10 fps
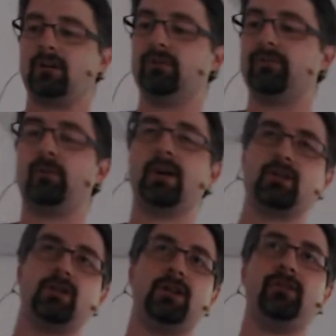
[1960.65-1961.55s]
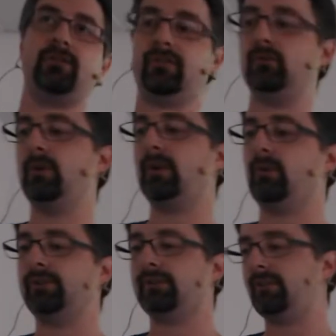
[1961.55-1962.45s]
configuration is doing
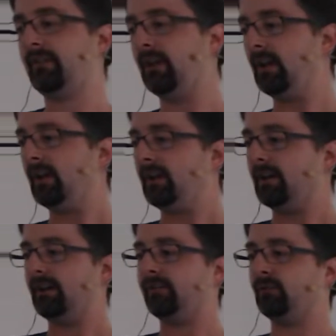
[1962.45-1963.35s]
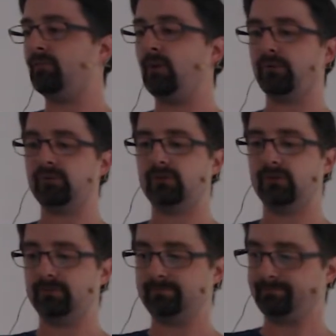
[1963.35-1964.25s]
what it is supposed to
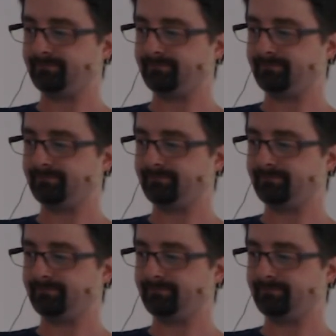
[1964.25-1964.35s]
do.